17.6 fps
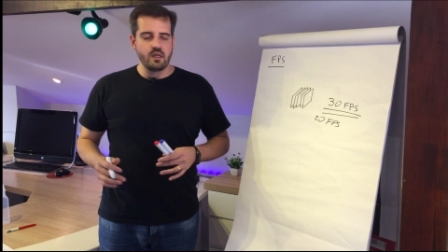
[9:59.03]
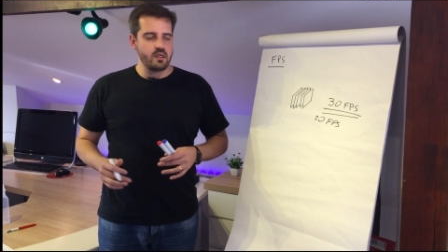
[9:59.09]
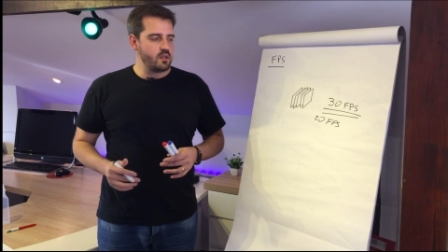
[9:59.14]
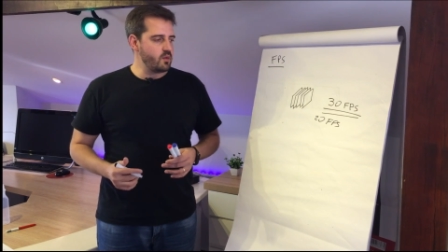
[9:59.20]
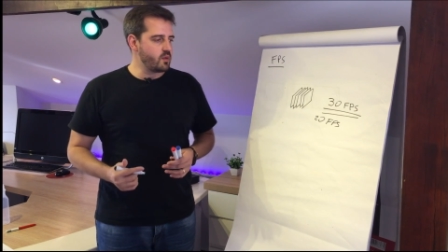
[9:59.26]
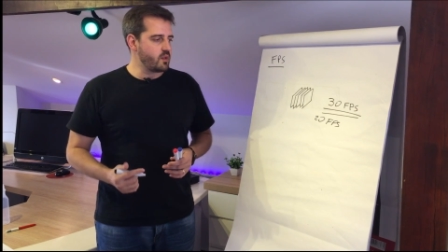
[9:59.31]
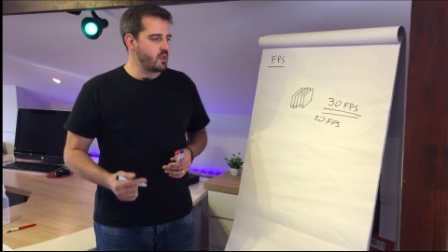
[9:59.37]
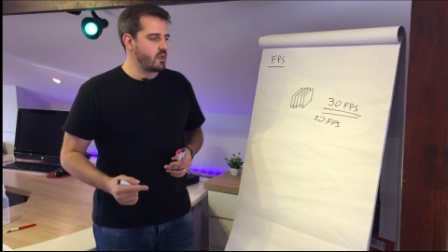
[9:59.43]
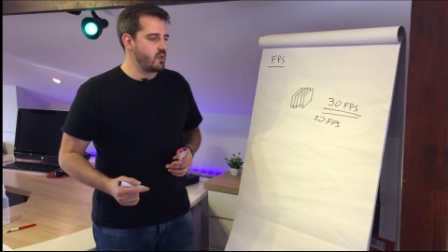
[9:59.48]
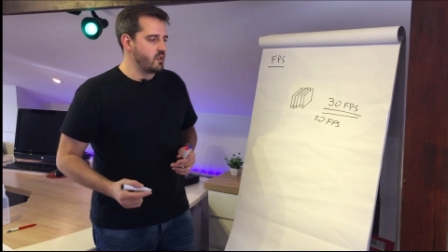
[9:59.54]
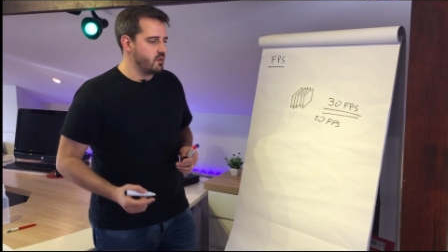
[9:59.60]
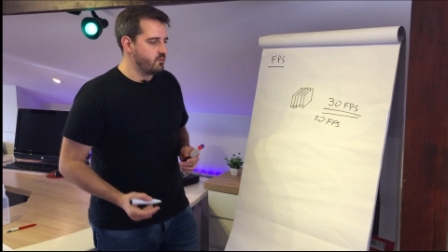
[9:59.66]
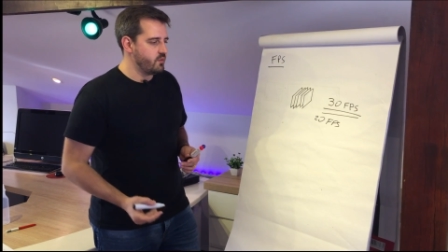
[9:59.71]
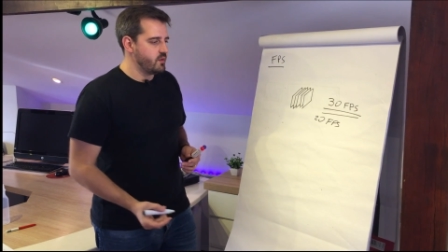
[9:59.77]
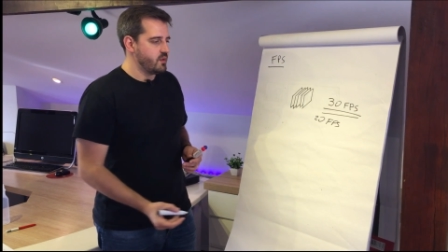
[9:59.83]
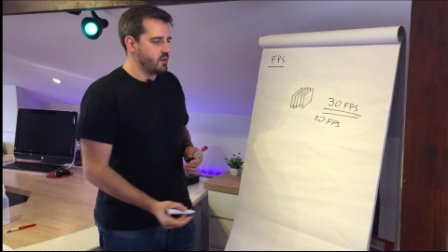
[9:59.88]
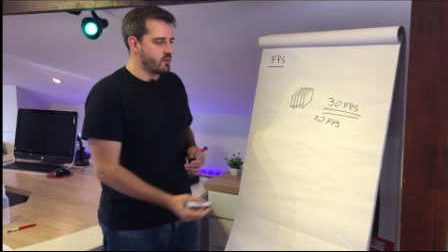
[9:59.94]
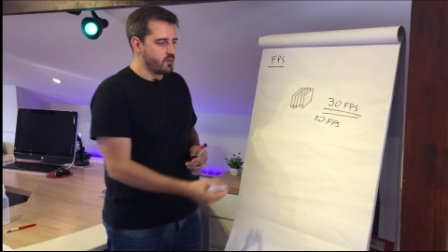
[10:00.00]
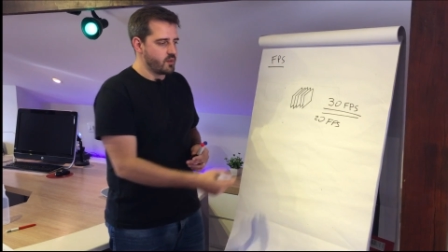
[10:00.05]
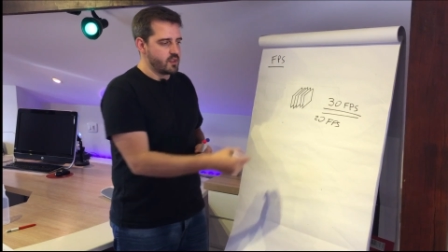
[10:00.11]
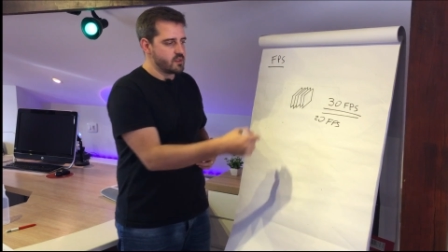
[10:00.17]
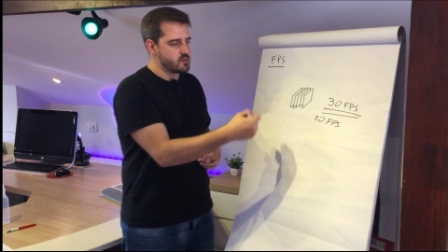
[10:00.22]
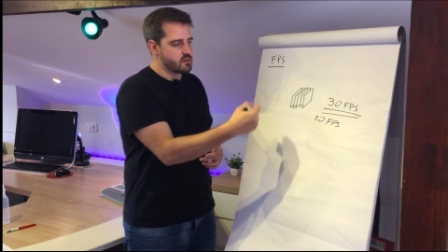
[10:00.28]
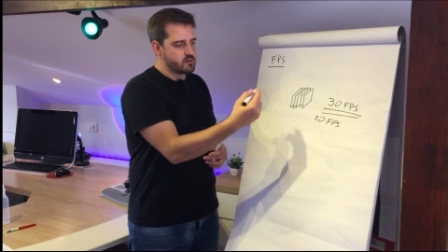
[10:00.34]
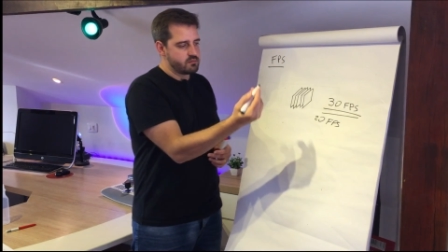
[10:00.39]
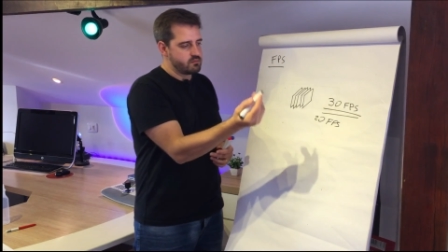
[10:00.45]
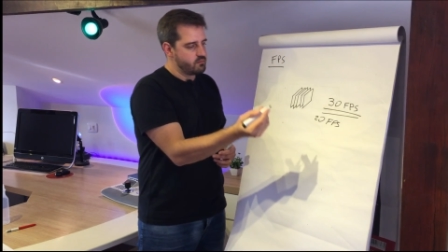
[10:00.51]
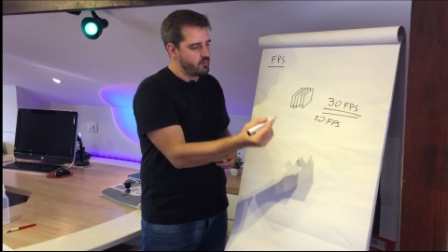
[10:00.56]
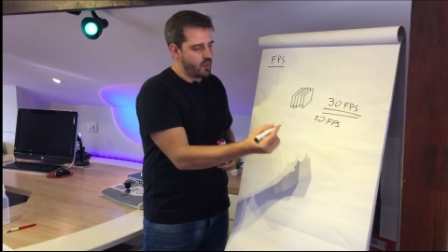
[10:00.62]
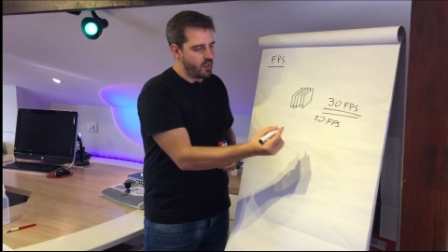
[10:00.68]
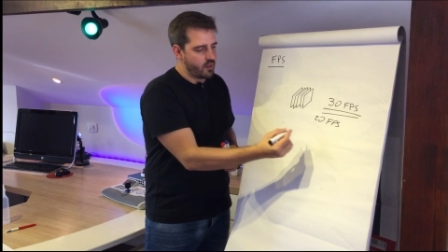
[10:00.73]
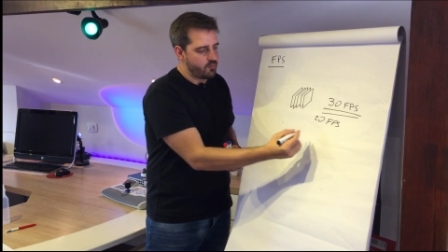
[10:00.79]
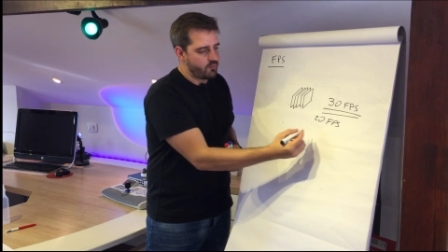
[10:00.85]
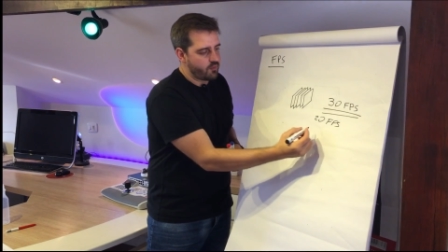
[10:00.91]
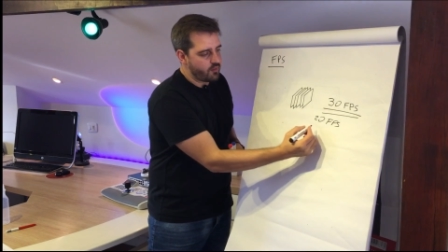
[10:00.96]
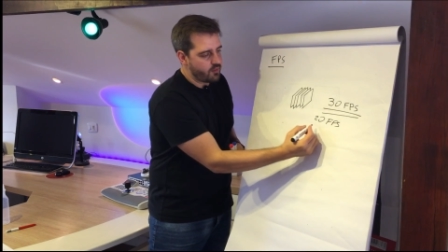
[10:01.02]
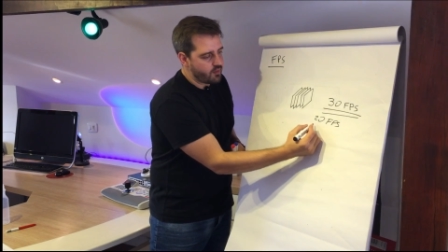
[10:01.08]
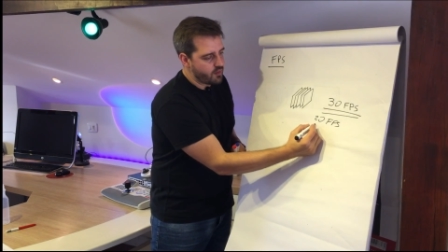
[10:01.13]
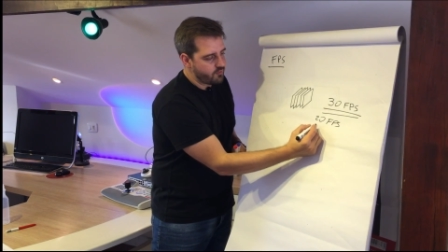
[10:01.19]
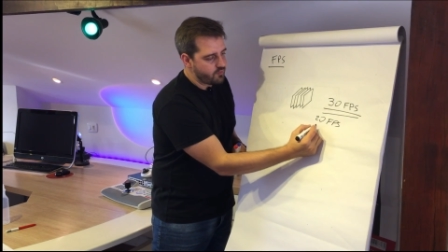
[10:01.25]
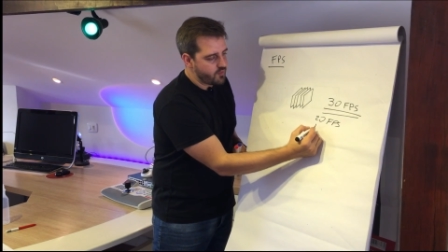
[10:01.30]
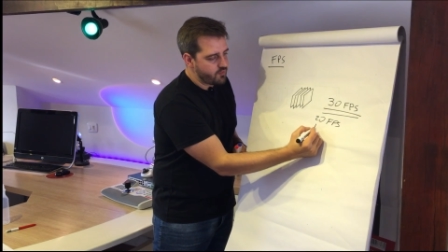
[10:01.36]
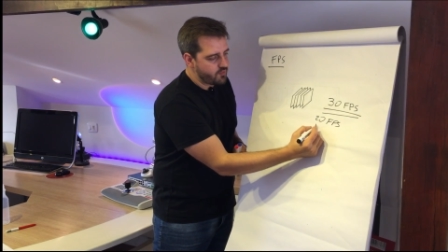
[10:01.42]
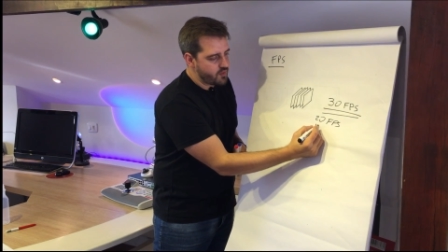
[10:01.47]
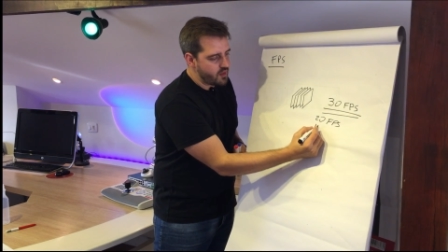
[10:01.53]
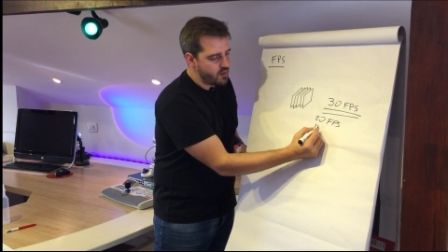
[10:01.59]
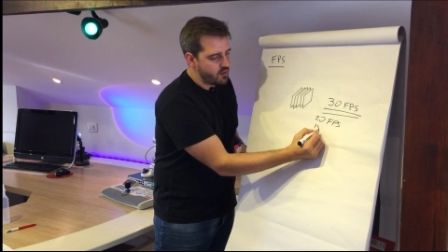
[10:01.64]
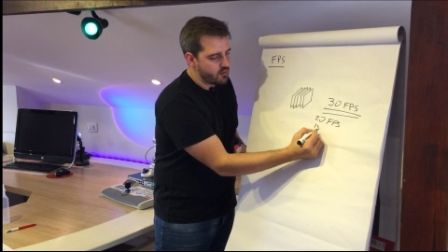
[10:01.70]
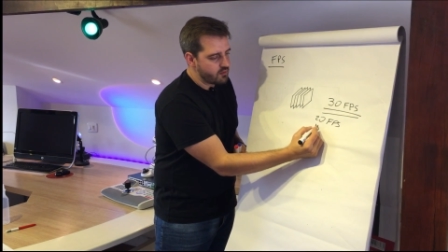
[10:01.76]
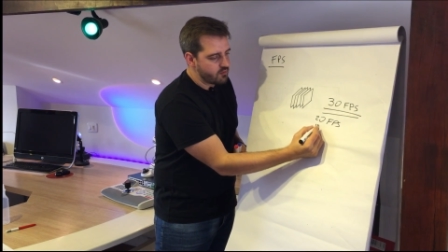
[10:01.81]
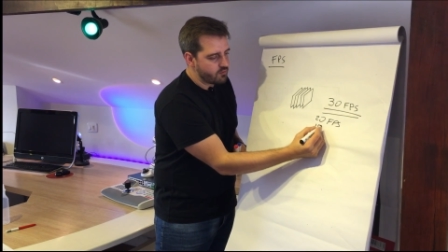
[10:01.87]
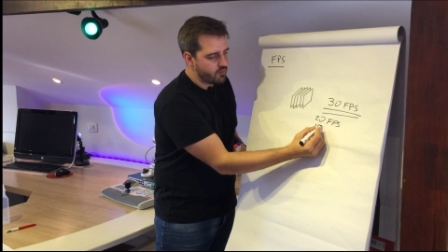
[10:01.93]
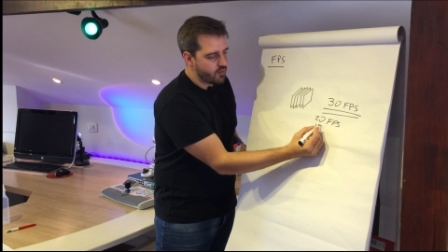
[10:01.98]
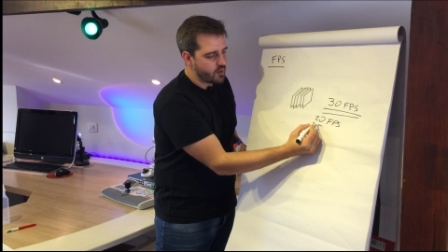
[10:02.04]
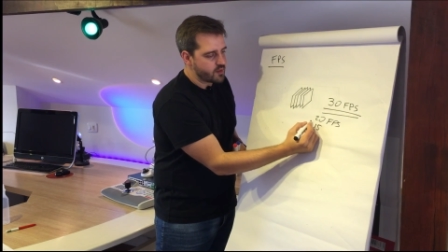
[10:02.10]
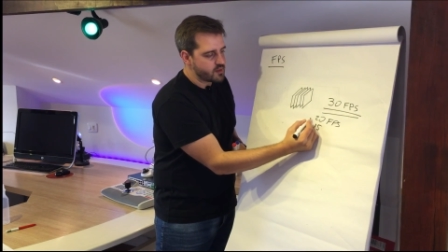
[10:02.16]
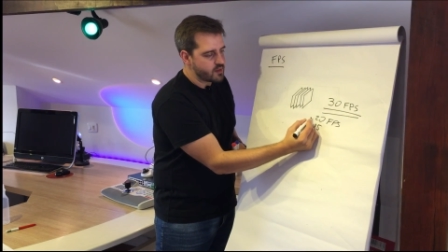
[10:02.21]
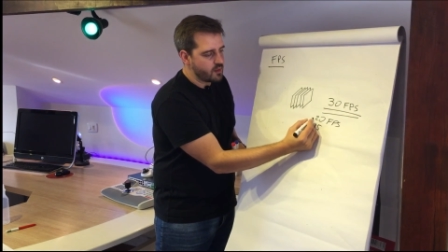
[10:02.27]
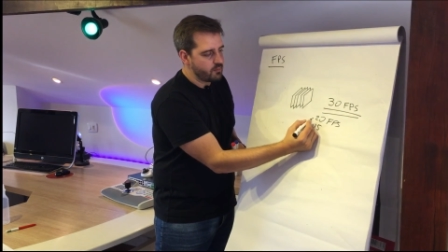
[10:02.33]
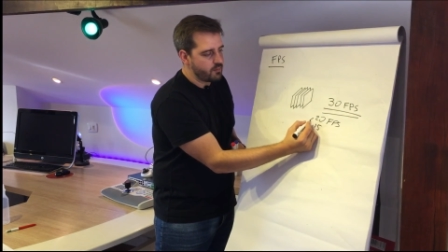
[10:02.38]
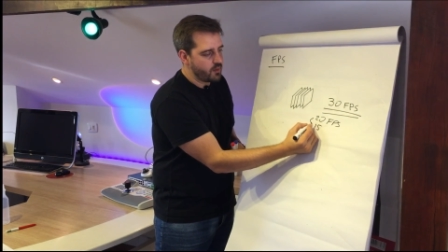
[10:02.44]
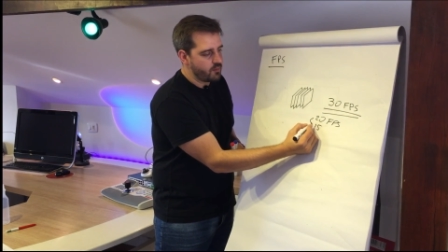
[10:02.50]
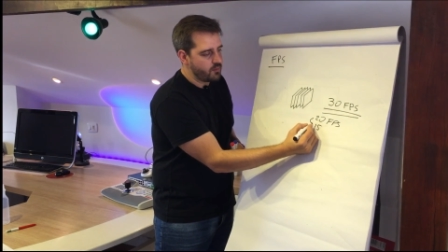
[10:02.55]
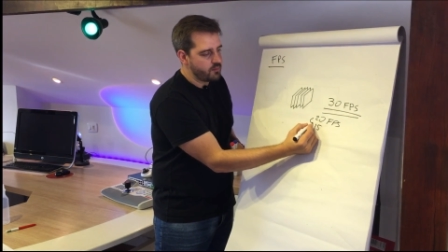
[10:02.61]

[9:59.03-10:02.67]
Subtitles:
you can even decrease like for 15, for example.